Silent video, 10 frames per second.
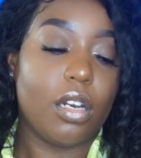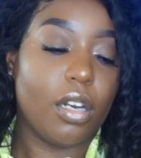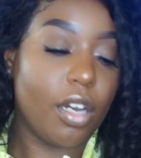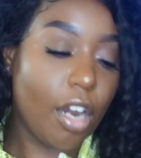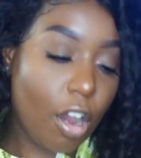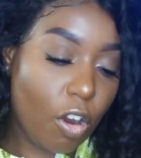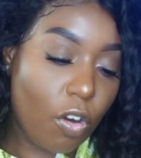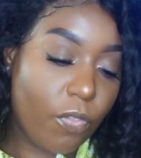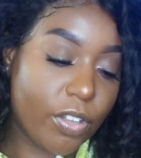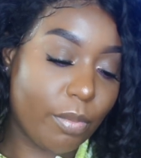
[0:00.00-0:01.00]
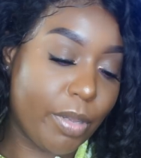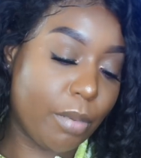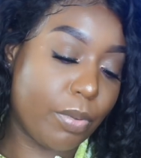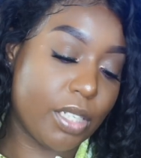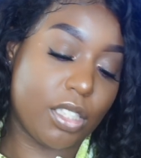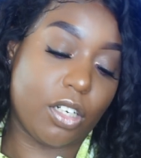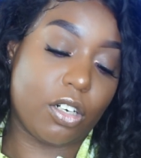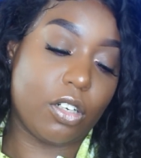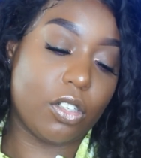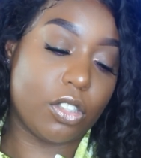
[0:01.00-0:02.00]
No for the big breasted
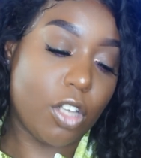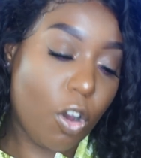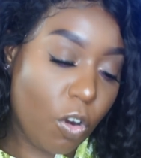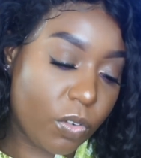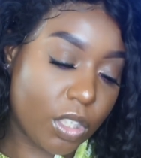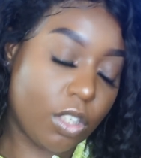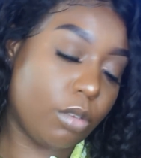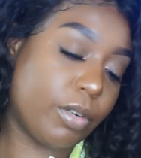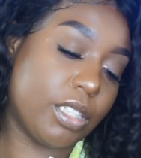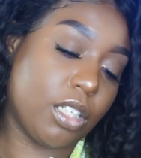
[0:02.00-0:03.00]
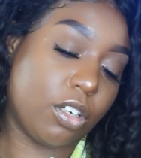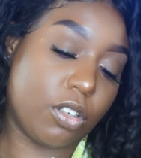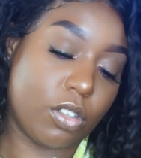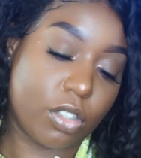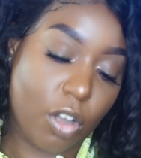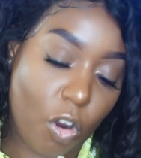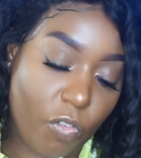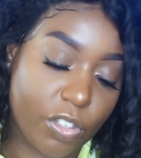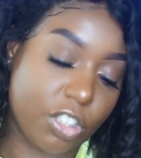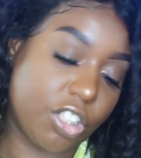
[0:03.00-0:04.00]
girls, no for the little breasted girls, no
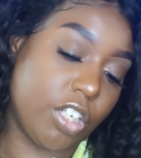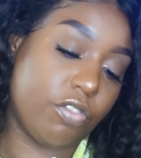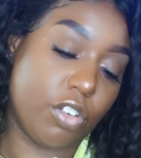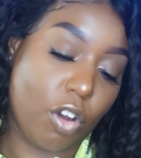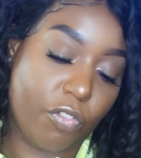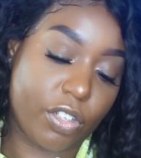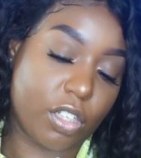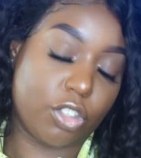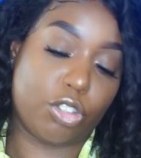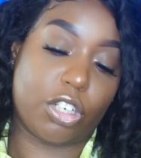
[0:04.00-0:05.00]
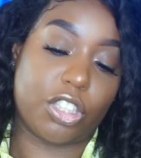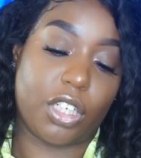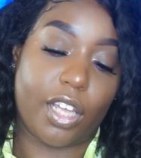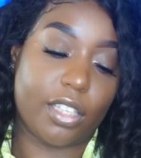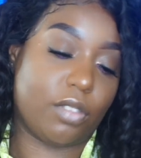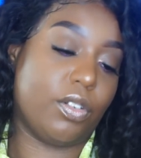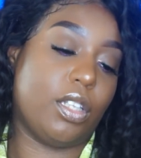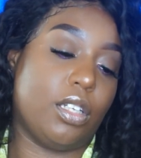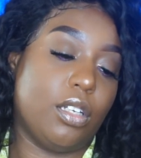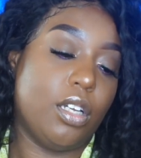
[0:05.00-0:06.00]
for the shift, no for the construction, yes for
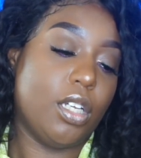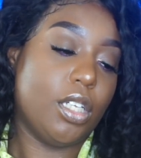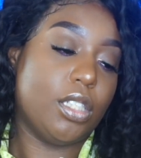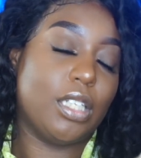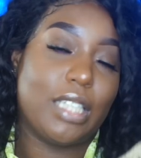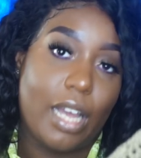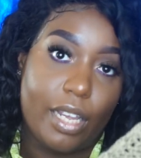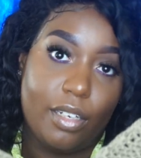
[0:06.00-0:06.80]
the design.